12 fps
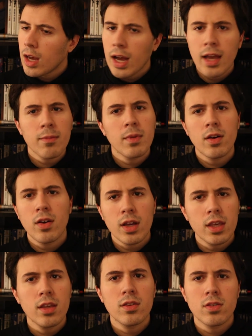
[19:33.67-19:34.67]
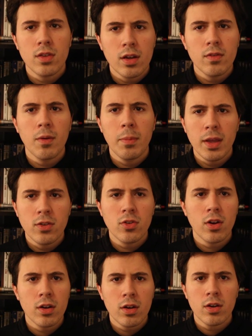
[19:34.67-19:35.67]
I am the luckiest son of a bitch
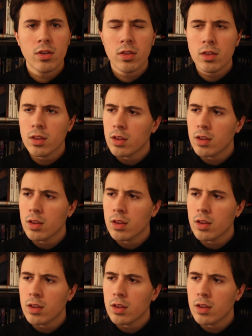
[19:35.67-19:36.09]
on earth.